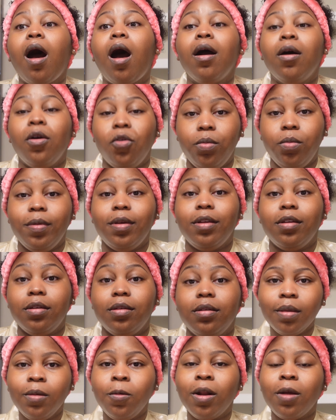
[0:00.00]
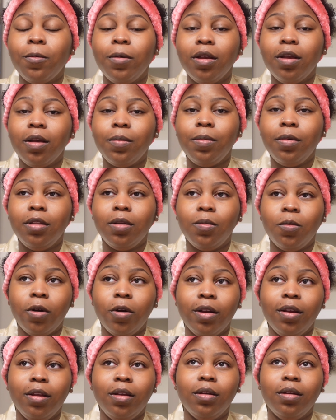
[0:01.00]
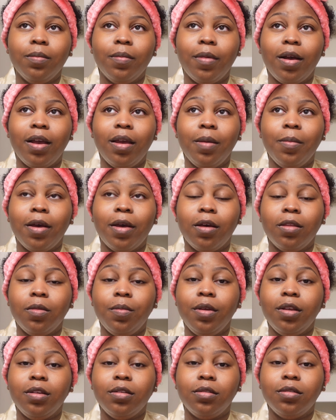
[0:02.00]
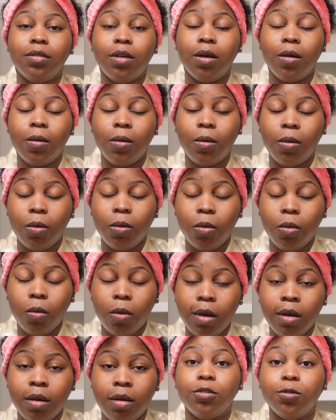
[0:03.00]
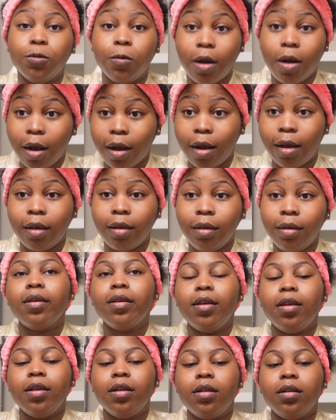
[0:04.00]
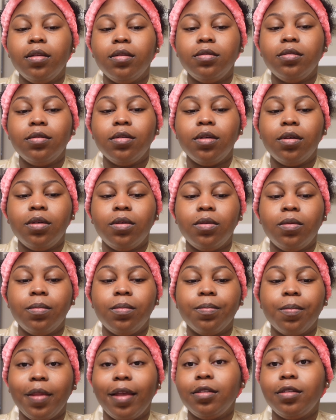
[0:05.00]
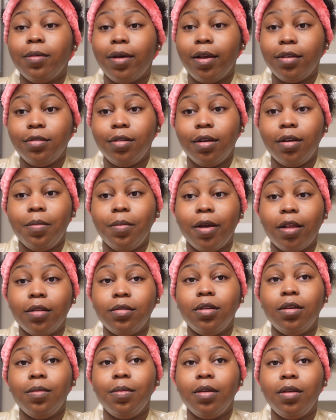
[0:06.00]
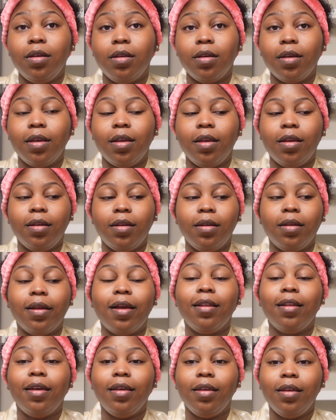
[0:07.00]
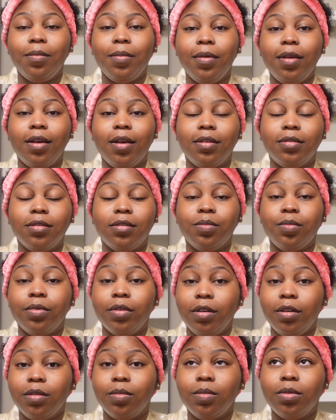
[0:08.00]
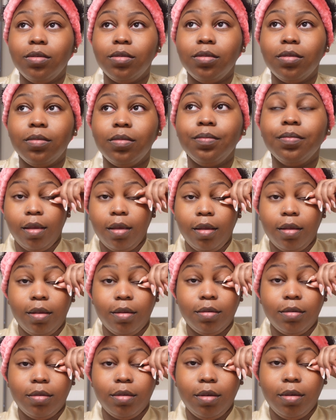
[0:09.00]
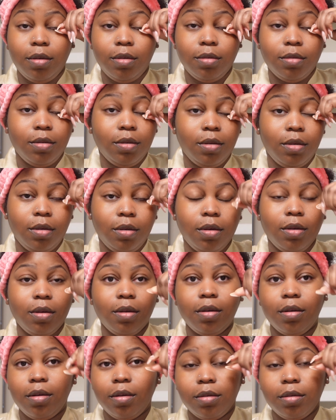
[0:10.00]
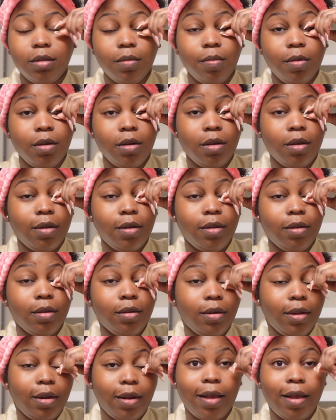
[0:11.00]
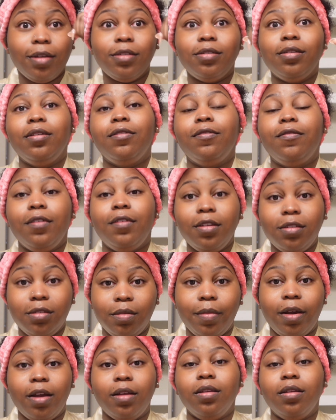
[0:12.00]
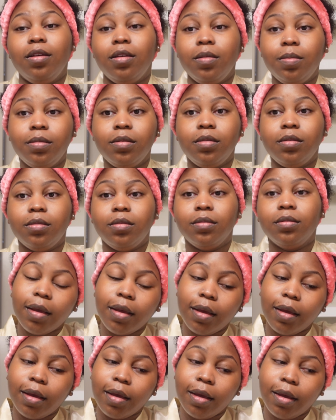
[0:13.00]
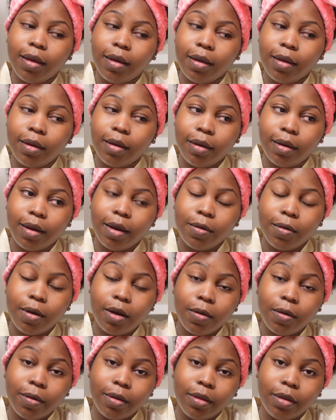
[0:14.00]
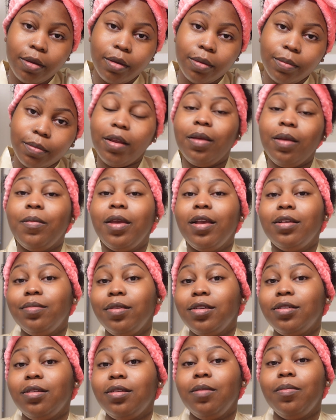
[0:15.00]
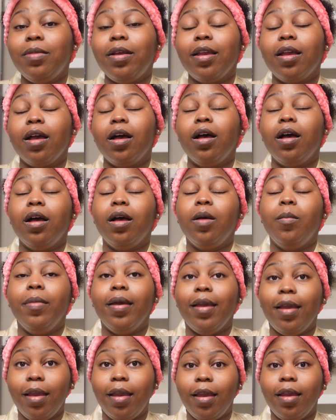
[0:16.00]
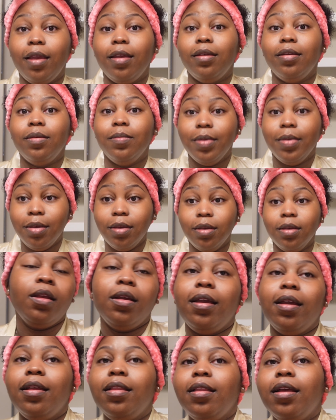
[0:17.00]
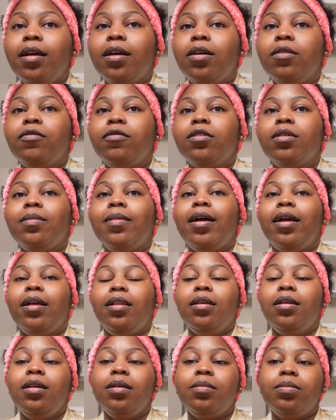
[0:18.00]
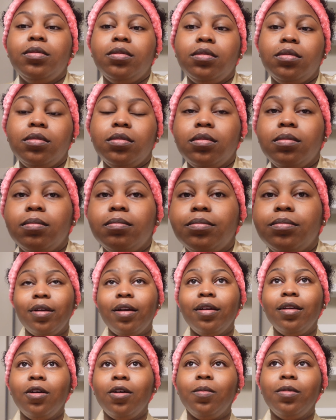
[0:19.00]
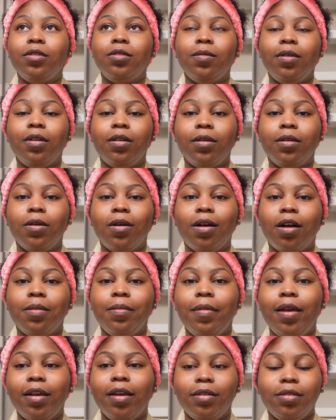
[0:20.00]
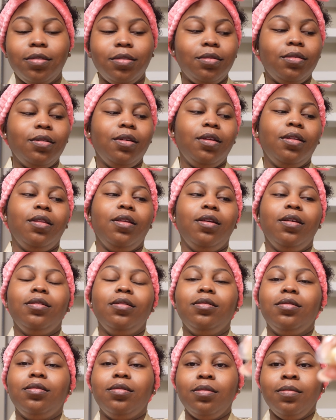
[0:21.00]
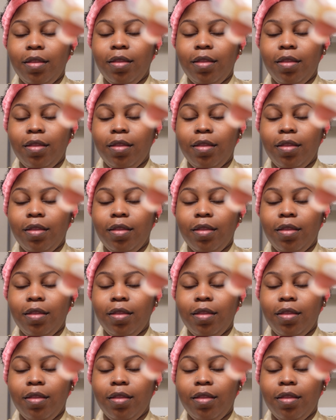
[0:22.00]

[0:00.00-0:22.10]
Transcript: open. When I wake up in the morning, my mouth be so dry. And so that's why I started mouth taping and I like it because it's breathable, it's easy, to put on. It actually fits my lips and I rock with it. It makes me sleep like a baby. And now for my lips, I go between Carmex and this.